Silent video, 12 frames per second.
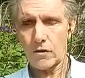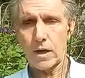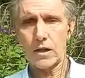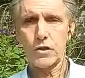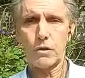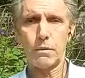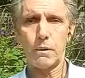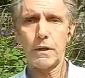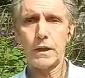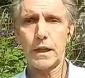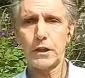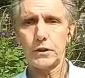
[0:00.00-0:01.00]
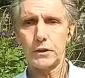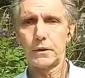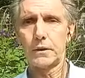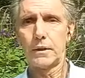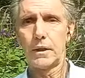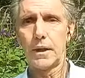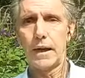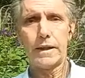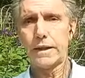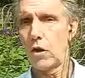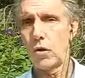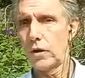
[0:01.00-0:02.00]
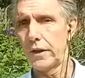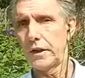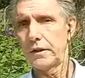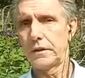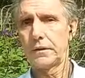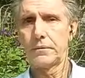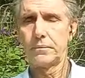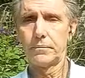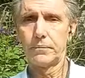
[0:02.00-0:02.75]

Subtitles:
iodine supplementation, and they're all healed.